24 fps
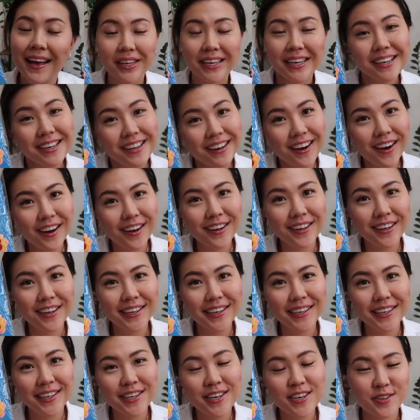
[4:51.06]

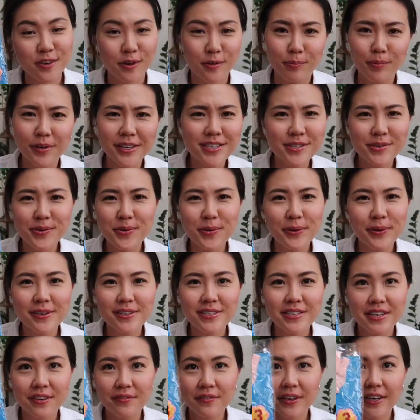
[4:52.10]
kindergartners or
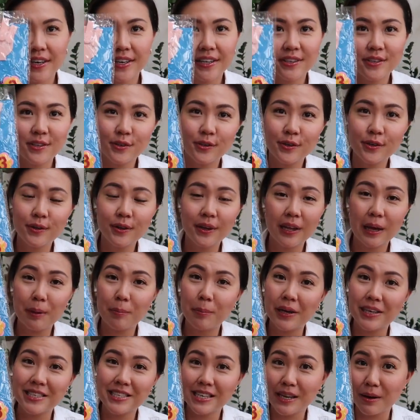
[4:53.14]
preschoolers even to do like
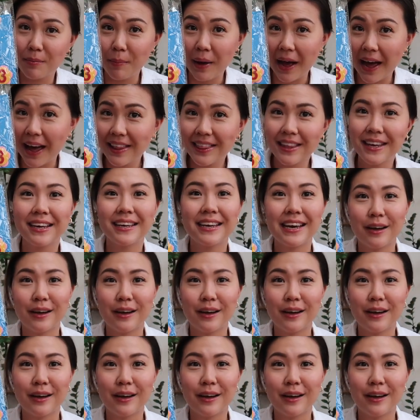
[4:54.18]
basic math and